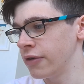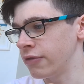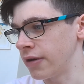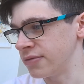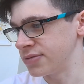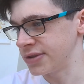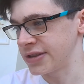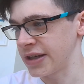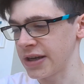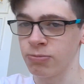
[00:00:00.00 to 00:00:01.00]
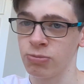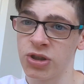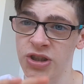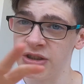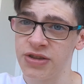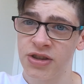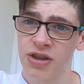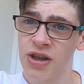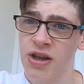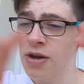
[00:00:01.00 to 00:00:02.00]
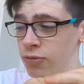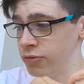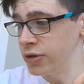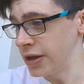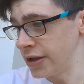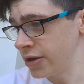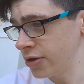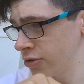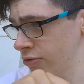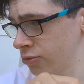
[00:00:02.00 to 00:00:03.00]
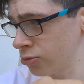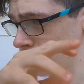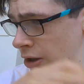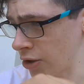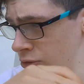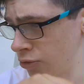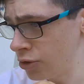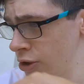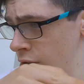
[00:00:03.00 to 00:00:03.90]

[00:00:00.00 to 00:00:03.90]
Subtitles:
frames per second, which is really quite good.